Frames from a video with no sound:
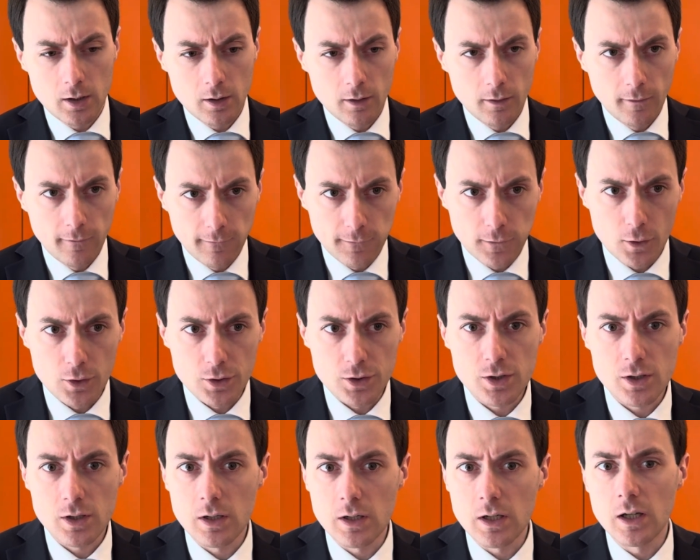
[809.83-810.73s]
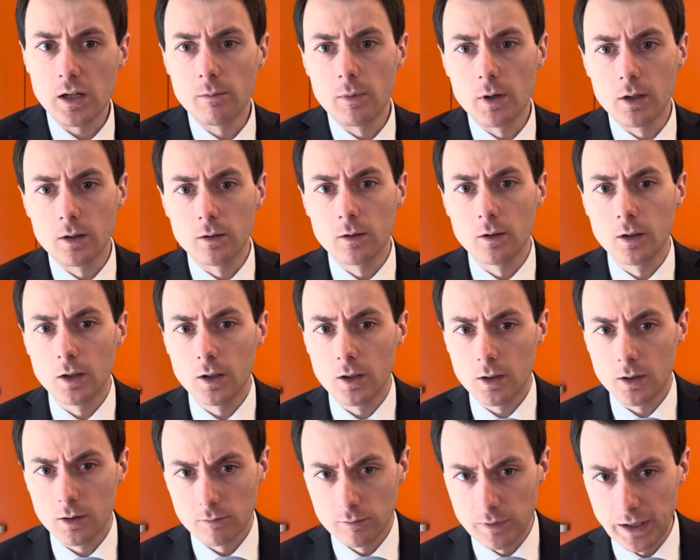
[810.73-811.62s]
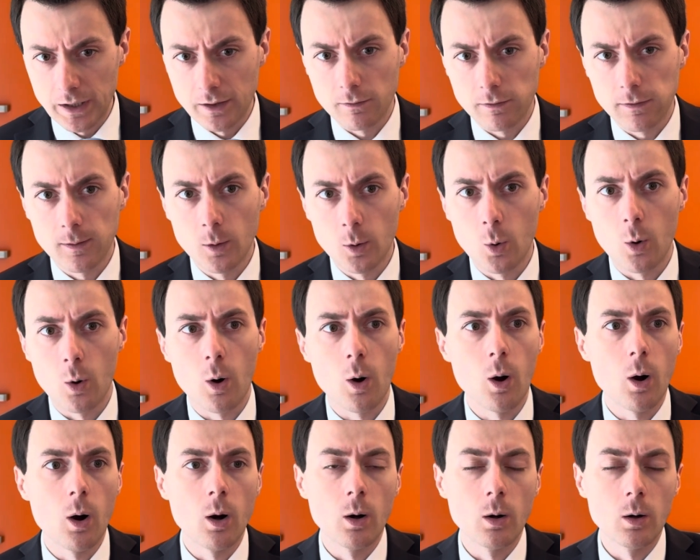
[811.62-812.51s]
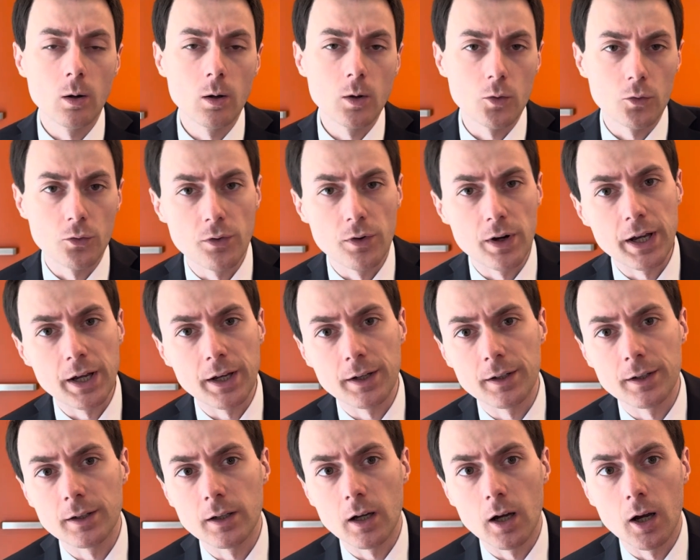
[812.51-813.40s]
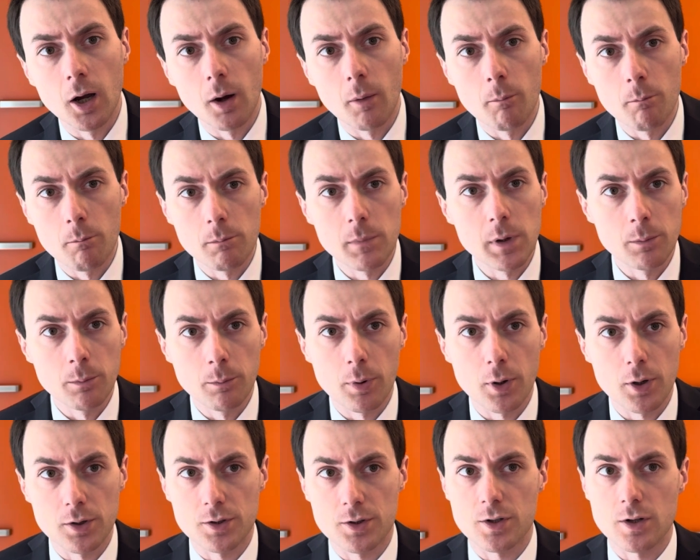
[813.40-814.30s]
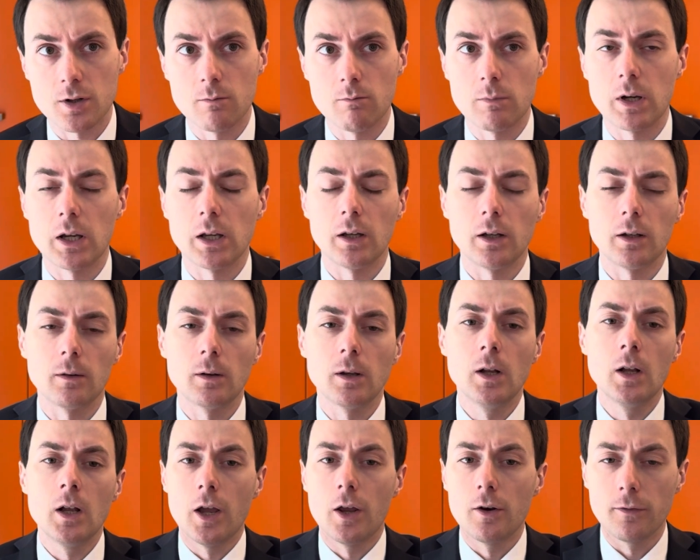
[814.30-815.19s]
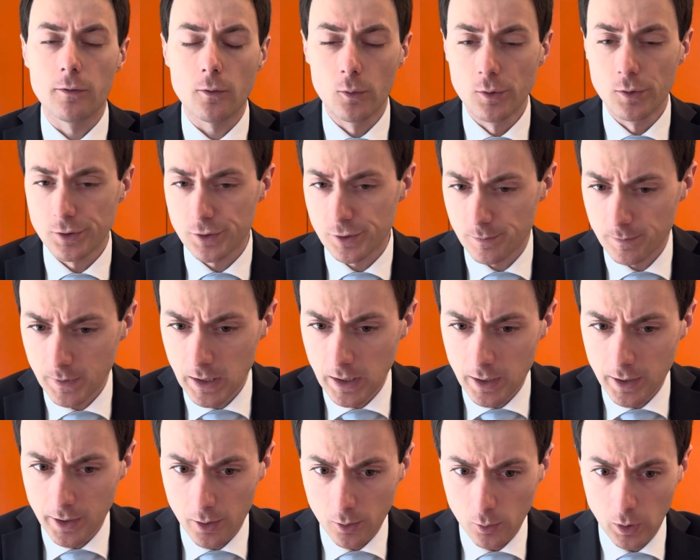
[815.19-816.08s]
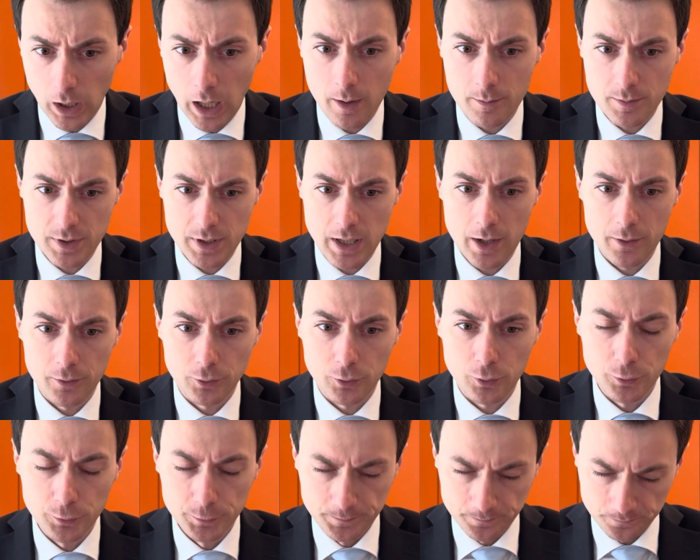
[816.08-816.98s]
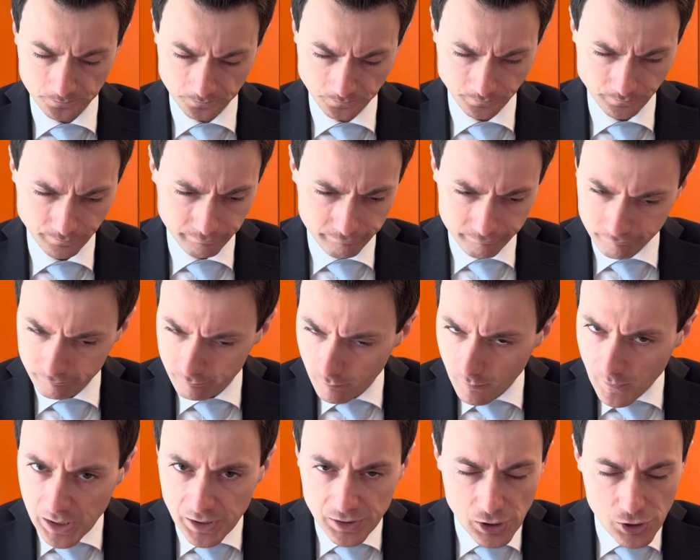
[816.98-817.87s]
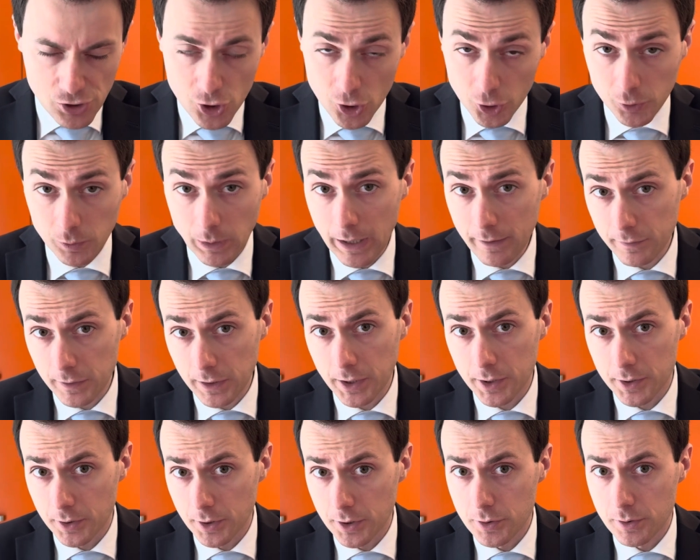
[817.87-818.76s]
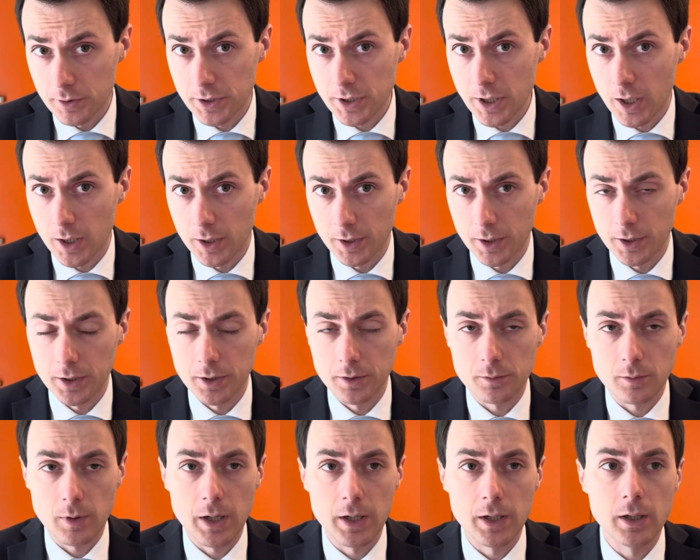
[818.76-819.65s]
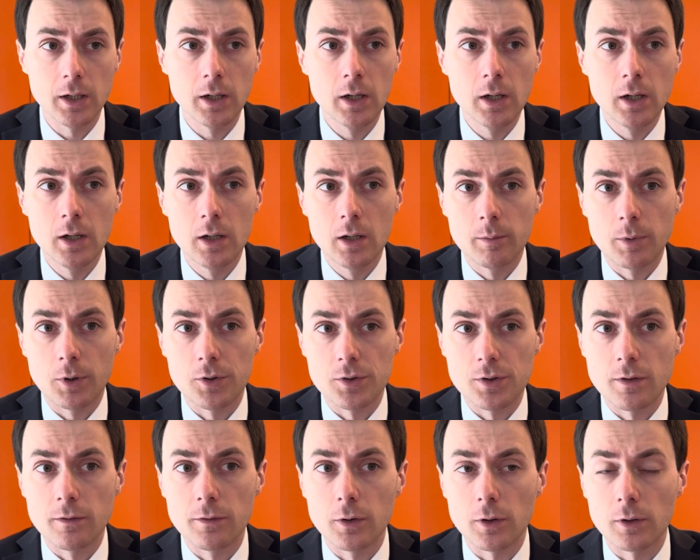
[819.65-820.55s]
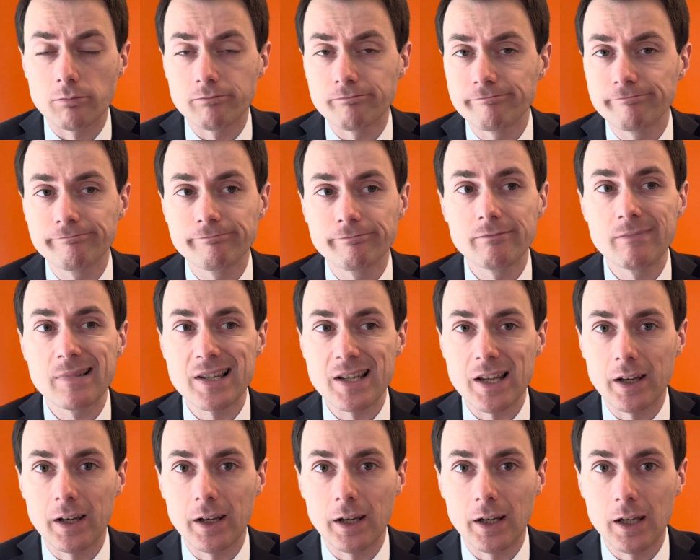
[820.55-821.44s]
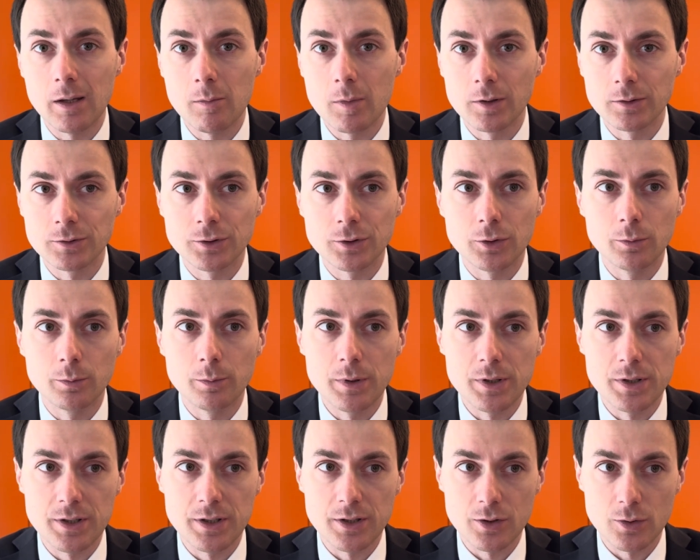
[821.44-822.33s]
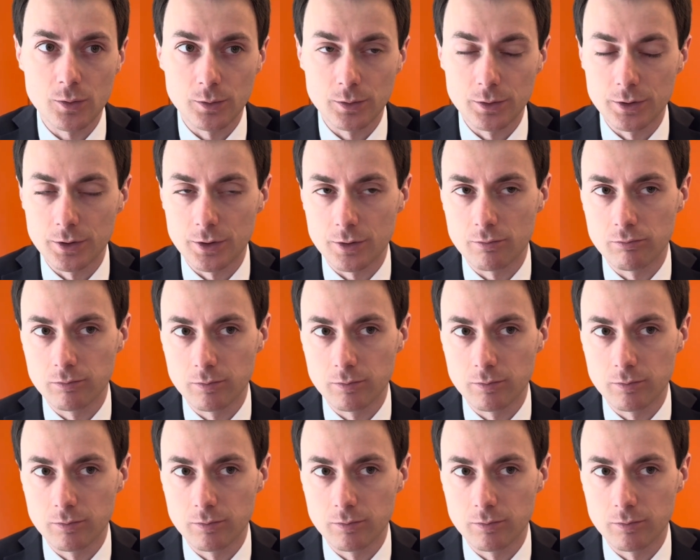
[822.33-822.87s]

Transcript: first email, then phone call, then in-person meeting. And of course, it all comes down to the geographic area you're targeting, right? Because if you're sending emails to business owners